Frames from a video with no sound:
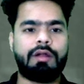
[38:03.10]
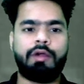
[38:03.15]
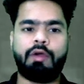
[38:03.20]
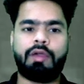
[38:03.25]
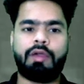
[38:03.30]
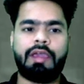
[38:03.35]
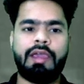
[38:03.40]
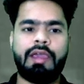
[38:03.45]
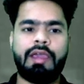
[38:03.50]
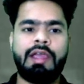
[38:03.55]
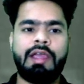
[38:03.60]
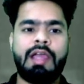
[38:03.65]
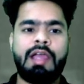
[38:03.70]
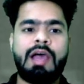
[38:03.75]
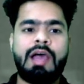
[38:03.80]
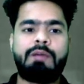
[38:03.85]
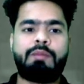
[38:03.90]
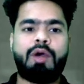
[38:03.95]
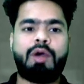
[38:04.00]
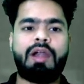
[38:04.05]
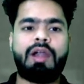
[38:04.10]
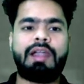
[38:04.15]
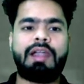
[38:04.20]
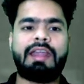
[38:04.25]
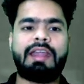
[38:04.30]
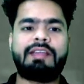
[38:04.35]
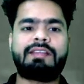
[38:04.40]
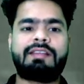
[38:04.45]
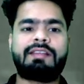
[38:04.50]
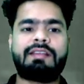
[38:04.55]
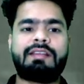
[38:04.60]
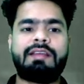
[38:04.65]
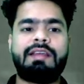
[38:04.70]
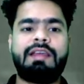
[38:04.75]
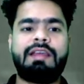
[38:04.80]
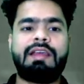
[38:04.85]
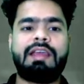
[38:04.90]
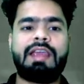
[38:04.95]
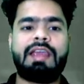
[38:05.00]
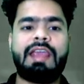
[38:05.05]
Okay. Politics
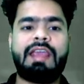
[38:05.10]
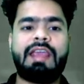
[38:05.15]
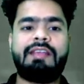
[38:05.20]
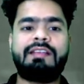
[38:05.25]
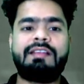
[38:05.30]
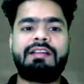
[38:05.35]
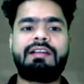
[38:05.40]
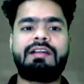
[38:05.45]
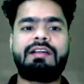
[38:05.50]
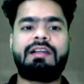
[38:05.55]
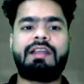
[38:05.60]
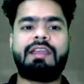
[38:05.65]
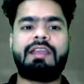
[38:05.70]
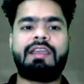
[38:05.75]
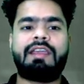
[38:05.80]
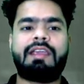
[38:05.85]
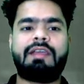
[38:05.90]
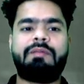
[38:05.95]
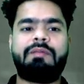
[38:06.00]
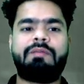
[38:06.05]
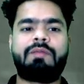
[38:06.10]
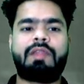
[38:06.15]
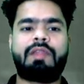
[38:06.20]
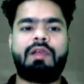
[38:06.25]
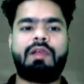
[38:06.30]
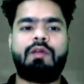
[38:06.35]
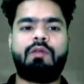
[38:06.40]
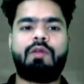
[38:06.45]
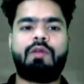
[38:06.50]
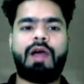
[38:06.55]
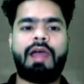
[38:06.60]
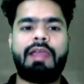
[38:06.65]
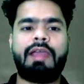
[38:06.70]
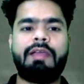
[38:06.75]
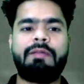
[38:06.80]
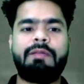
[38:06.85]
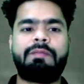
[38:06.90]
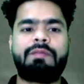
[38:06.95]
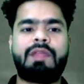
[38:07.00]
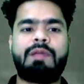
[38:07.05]
is a dirty game.
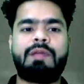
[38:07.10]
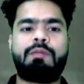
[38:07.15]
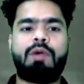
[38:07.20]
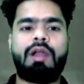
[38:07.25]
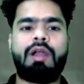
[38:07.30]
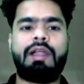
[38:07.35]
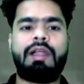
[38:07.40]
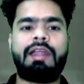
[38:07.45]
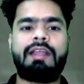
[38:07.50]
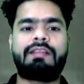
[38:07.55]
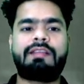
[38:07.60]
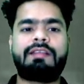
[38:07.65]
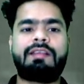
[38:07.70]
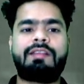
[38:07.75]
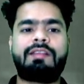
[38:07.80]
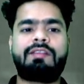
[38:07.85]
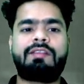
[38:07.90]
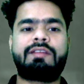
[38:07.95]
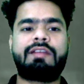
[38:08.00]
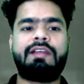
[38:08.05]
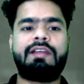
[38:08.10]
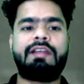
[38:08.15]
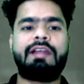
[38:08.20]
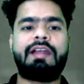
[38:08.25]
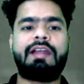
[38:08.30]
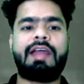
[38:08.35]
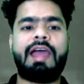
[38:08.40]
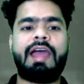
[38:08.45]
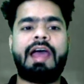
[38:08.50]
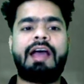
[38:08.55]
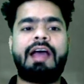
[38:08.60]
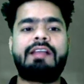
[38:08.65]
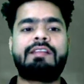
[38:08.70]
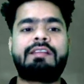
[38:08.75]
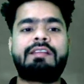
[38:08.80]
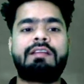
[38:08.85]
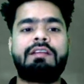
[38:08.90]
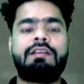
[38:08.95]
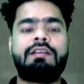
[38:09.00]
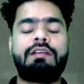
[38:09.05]
Why? Politics is treated
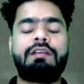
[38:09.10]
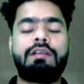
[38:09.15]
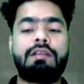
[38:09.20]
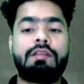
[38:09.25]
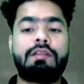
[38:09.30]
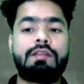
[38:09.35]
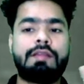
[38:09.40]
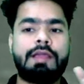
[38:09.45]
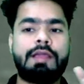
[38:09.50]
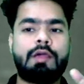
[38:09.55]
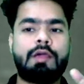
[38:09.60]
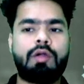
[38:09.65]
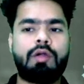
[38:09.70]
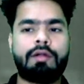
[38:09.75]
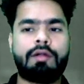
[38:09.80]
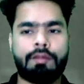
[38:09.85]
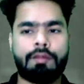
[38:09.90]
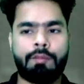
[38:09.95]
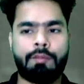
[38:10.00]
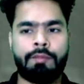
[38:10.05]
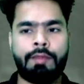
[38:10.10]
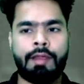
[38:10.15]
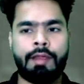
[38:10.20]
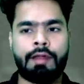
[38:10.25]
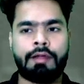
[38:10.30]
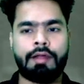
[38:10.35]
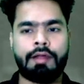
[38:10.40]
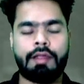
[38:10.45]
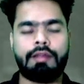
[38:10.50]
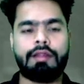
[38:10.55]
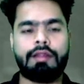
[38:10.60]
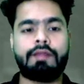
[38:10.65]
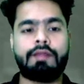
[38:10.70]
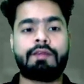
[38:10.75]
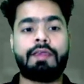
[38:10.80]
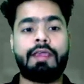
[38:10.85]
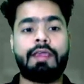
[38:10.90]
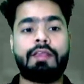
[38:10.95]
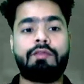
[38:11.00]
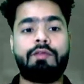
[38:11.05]
as singular subject. In this
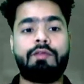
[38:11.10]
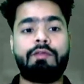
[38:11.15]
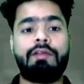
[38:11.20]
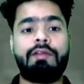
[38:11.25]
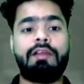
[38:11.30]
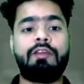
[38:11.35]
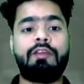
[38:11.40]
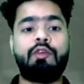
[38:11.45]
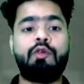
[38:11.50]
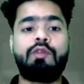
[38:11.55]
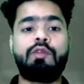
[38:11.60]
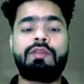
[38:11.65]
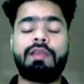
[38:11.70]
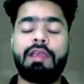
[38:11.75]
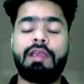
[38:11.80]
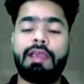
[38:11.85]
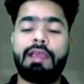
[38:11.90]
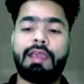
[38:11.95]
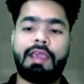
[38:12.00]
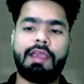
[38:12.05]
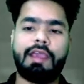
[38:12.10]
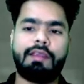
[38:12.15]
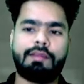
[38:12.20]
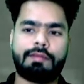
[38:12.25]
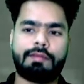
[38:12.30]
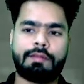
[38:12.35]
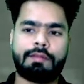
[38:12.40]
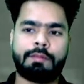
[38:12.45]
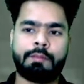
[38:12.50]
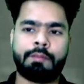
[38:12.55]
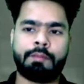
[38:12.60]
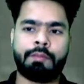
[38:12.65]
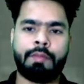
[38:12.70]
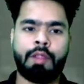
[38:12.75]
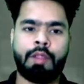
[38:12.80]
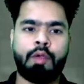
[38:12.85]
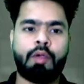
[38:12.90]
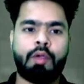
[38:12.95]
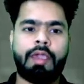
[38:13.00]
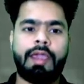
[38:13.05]
case, we will use is.
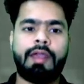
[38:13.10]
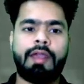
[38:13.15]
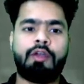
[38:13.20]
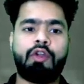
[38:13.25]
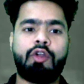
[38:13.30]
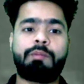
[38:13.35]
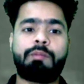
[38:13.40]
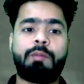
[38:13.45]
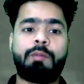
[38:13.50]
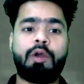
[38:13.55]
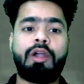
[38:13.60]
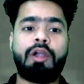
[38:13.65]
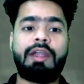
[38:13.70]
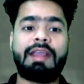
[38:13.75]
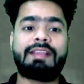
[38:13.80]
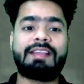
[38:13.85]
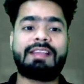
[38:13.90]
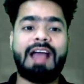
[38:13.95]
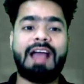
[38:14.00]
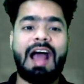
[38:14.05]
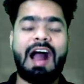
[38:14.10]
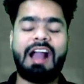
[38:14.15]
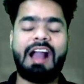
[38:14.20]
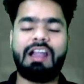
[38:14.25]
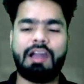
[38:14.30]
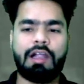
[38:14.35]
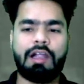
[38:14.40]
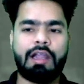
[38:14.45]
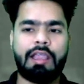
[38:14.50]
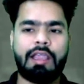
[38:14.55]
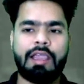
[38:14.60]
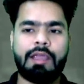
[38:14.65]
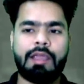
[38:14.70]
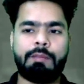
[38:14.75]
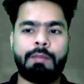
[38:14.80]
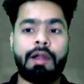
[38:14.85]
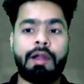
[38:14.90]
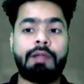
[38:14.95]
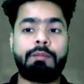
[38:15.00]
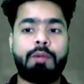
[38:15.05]
Okay. Not politics are dirty
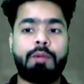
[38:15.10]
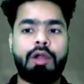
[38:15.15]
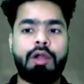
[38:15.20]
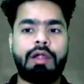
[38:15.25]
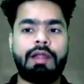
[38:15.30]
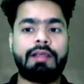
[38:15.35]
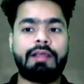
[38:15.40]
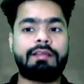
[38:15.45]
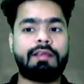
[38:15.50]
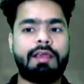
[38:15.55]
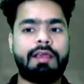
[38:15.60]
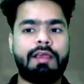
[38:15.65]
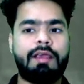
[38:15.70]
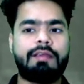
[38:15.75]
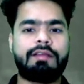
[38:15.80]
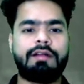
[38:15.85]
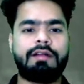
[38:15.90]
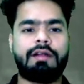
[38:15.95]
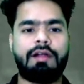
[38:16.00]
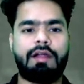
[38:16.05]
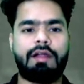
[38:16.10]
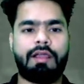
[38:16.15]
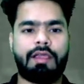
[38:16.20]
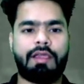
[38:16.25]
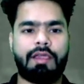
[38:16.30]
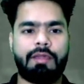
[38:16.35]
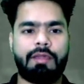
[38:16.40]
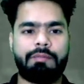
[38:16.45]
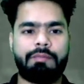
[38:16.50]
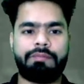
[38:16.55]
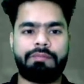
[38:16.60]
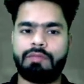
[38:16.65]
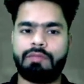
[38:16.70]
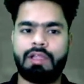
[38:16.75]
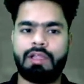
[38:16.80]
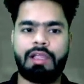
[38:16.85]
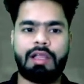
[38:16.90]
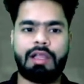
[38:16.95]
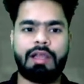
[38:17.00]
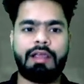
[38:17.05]
game, but politics is a dirty game.
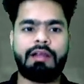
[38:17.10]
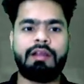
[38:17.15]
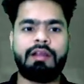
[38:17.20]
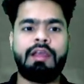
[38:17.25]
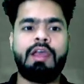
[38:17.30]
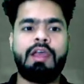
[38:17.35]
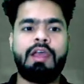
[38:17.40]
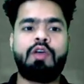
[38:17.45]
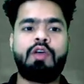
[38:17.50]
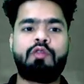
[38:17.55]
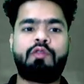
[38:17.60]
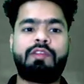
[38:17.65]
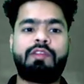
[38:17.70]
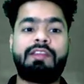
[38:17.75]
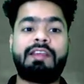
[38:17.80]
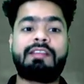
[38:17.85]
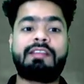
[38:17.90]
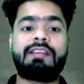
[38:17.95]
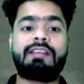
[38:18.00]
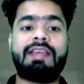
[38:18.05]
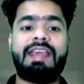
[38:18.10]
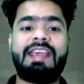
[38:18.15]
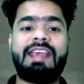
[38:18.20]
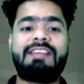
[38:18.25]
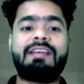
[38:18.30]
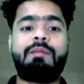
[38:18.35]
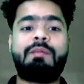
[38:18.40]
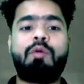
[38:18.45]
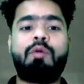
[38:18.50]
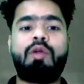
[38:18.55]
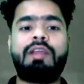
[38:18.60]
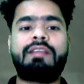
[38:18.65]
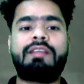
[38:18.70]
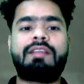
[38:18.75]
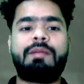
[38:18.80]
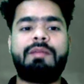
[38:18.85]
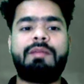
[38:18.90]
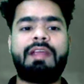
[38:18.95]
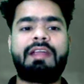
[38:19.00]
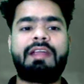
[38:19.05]
Clear? Physics is a boring
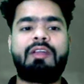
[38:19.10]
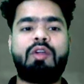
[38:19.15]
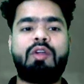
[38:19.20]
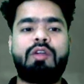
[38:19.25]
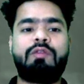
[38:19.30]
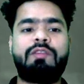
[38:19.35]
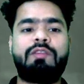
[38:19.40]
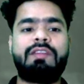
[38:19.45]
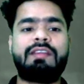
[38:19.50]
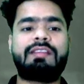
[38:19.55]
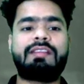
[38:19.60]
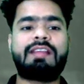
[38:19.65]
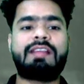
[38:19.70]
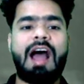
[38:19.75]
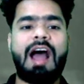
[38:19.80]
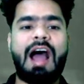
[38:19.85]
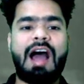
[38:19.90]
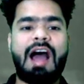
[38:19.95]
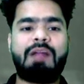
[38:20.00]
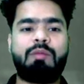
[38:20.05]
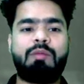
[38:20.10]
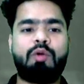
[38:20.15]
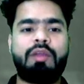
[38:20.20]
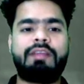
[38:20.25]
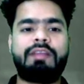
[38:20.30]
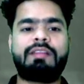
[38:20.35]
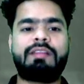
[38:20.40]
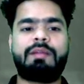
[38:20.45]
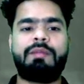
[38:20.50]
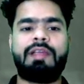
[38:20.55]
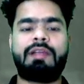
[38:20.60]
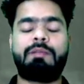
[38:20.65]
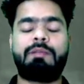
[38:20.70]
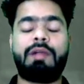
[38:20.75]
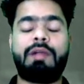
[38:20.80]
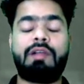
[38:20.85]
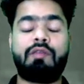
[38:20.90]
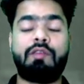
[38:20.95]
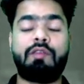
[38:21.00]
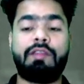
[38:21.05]
subject, not physics are boring subject,
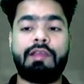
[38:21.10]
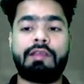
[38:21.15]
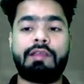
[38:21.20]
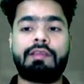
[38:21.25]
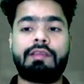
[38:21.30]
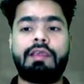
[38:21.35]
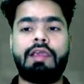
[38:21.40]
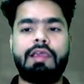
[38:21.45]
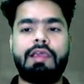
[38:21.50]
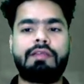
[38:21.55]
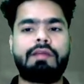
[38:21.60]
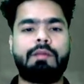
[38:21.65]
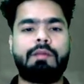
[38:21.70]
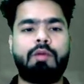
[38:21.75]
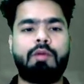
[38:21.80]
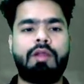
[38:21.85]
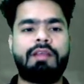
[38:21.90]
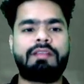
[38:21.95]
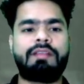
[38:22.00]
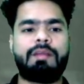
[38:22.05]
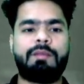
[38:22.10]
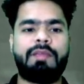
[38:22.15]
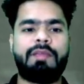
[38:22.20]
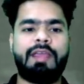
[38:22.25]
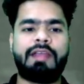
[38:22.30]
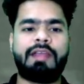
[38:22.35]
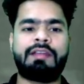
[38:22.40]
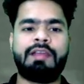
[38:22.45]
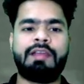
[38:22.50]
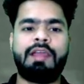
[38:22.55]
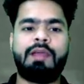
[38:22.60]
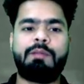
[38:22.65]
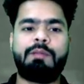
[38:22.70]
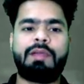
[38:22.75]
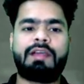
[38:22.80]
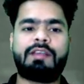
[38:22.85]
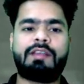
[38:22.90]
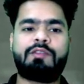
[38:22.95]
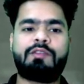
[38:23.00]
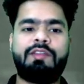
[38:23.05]
but physics is a boring subject
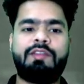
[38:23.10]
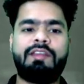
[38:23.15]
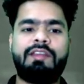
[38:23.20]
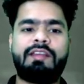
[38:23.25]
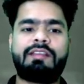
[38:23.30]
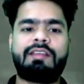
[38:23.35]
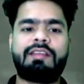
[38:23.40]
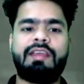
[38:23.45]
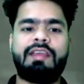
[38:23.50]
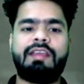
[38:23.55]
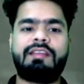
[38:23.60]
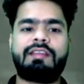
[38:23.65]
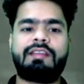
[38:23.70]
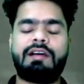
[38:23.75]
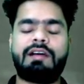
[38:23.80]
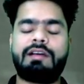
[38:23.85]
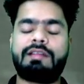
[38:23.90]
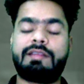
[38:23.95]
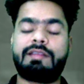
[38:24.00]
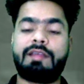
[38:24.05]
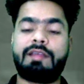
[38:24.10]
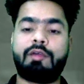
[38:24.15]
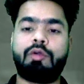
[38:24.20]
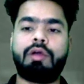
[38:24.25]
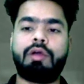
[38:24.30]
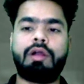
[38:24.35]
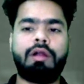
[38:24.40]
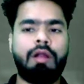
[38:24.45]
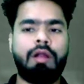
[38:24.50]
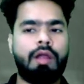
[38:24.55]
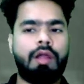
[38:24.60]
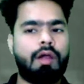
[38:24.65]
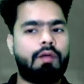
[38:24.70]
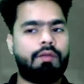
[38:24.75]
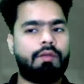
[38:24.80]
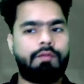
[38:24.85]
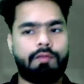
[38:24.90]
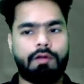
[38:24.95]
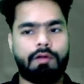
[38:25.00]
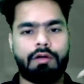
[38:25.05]
because physics is a singular
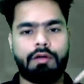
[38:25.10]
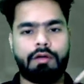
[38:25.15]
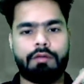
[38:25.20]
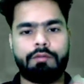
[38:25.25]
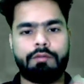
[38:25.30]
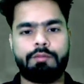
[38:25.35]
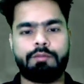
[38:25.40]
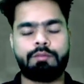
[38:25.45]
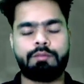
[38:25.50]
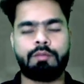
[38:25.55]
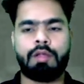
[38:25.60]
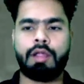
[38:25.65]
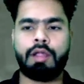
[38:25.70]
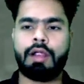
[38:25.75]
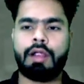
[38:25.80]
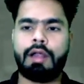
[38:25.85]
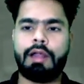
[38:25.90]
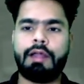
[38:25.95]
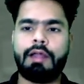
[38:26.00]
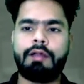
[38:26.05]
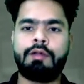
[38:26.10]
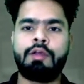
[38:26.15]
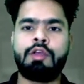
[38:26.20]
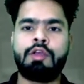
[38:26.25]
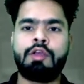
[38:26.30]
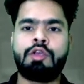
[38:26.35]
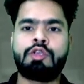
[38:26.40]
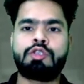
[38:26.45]
verb. Clear?